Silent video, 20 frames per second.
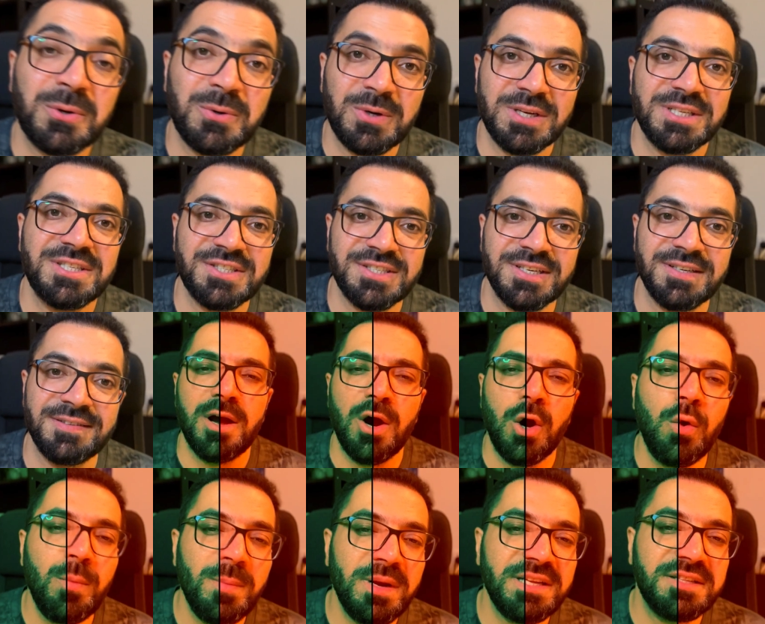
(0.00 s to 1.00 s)
question.
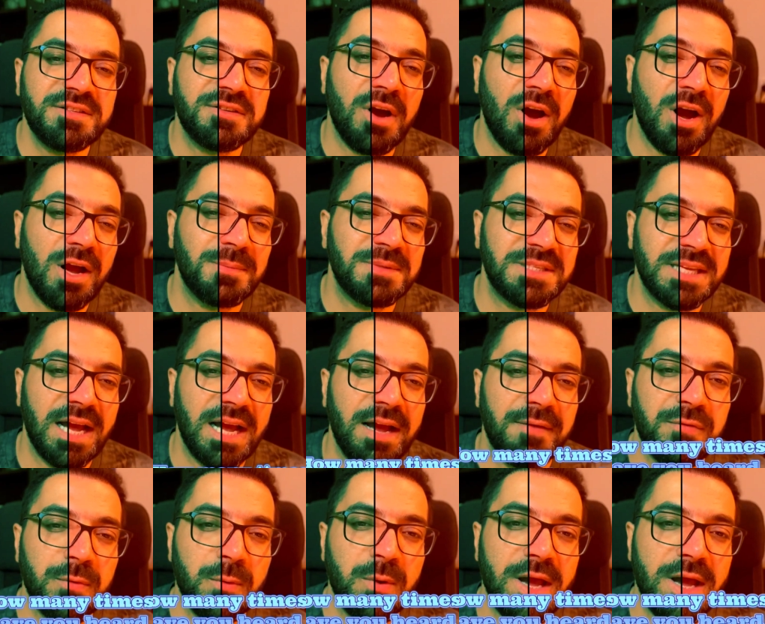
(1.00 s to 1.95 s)
How many times have you